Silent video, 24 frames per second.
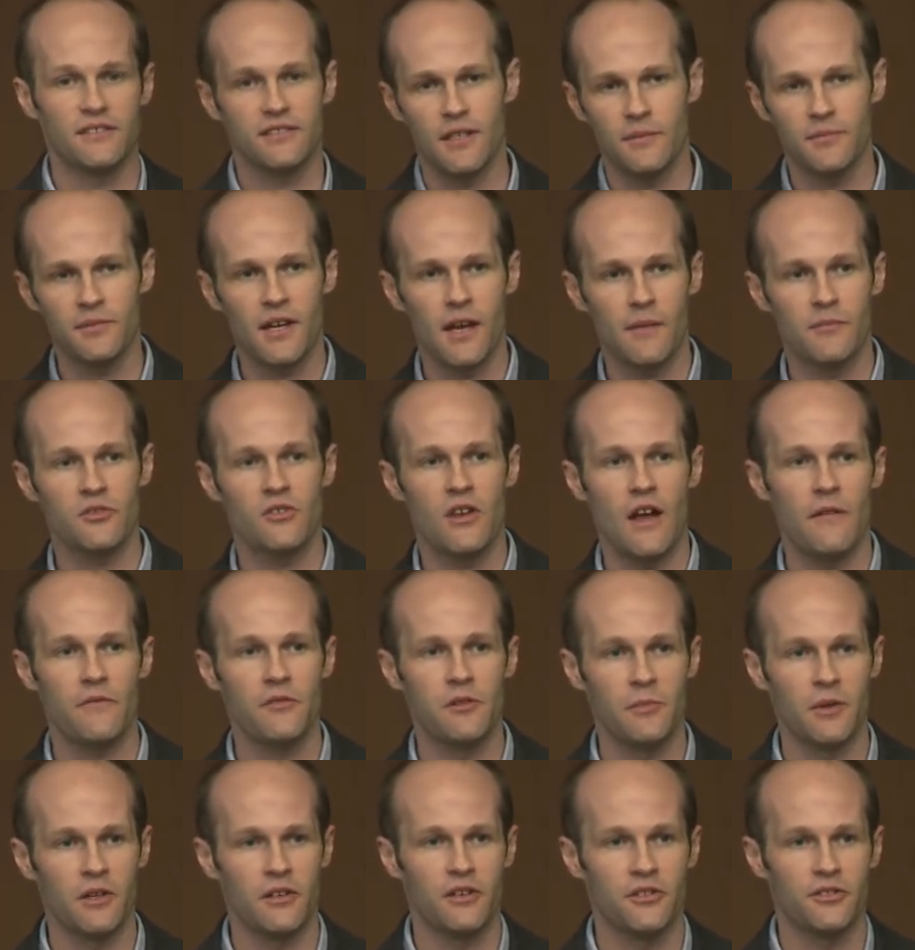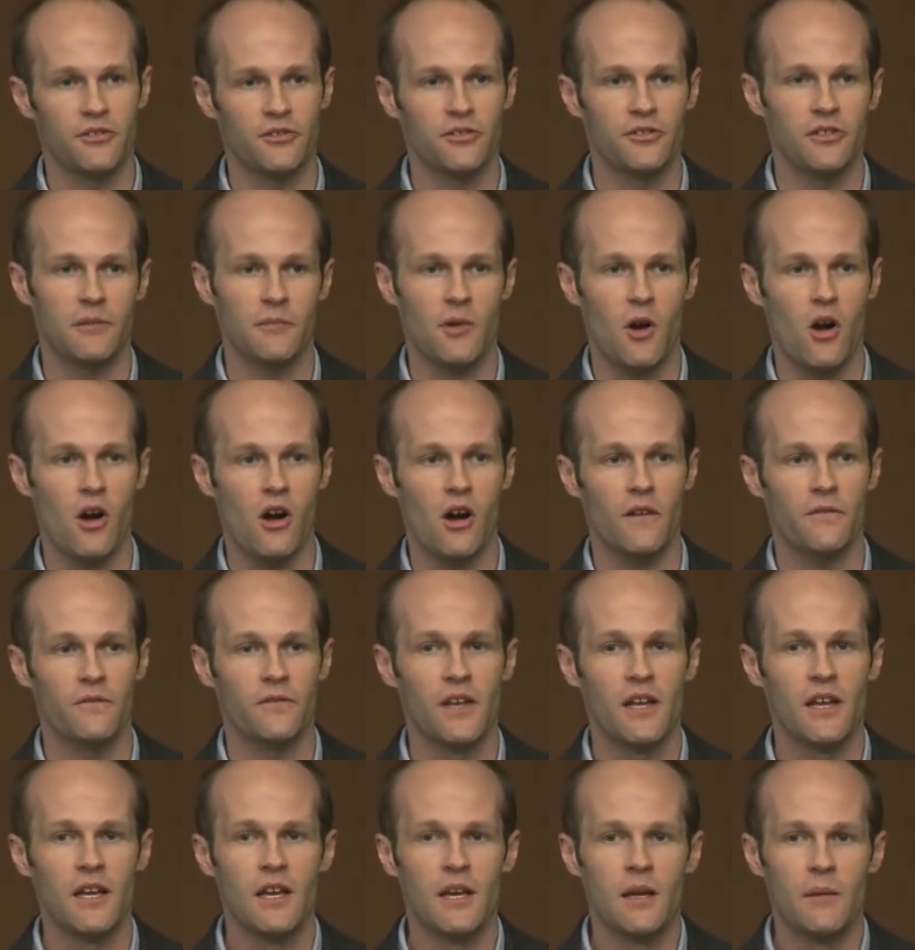Sometimes you have the ability to turn them off,
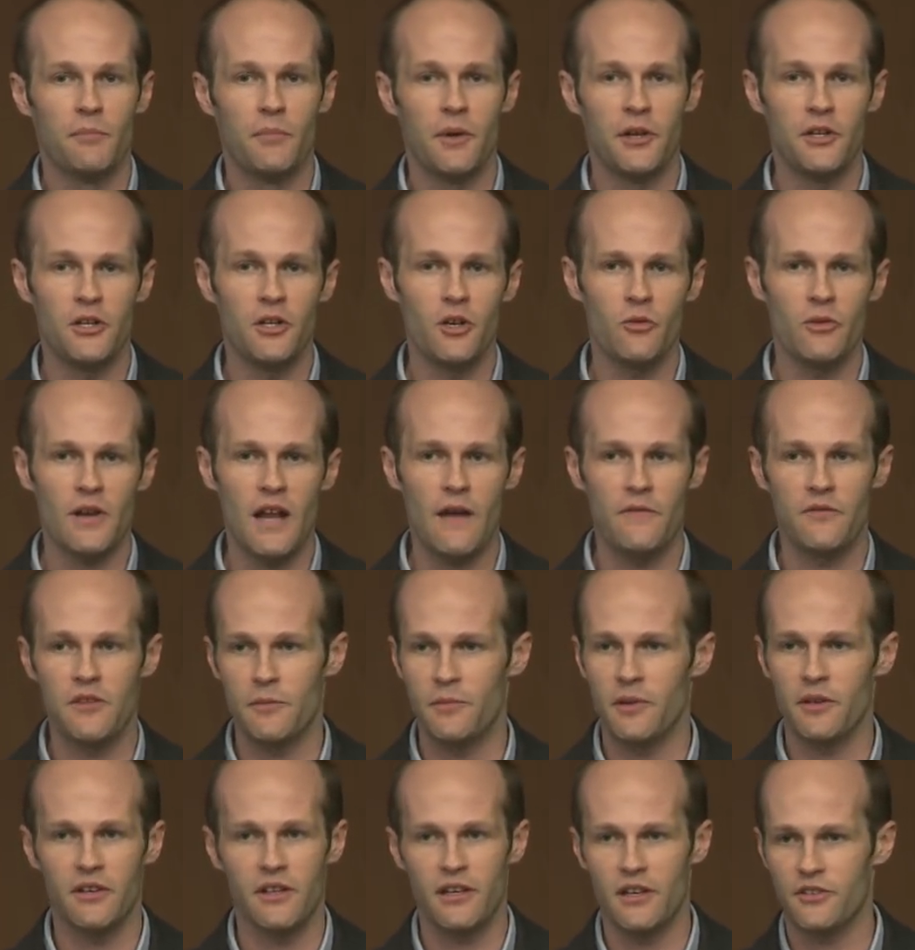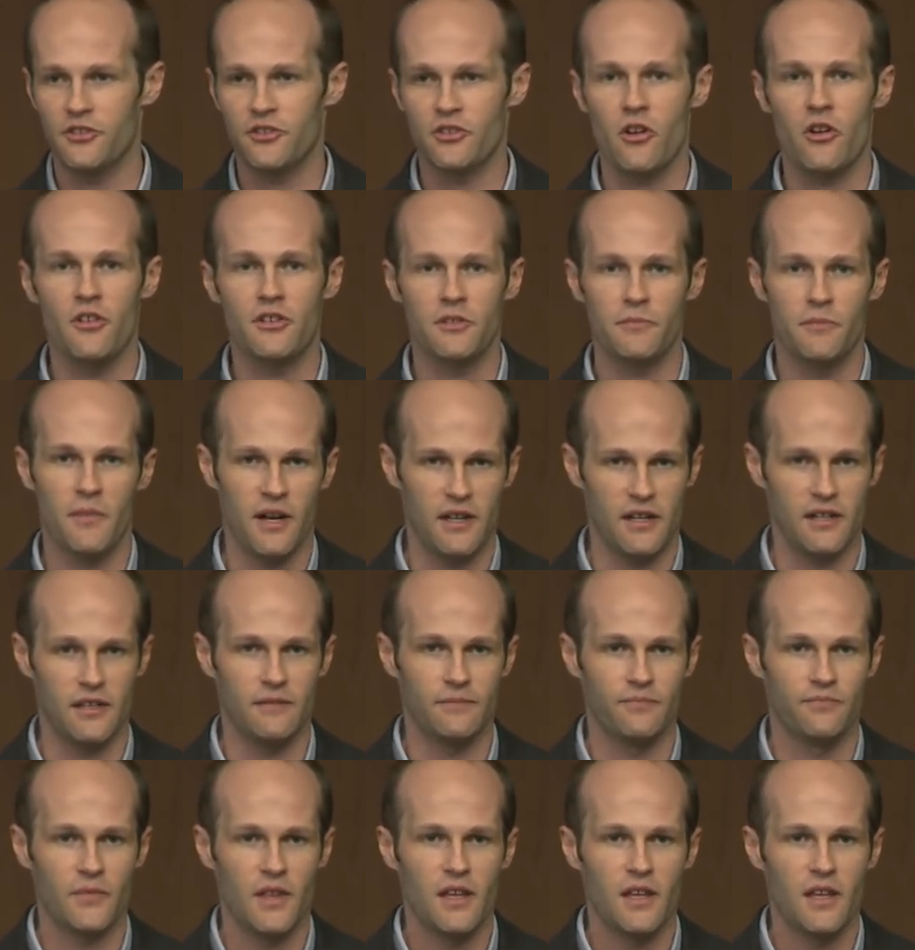but you don't have the ability to charge money.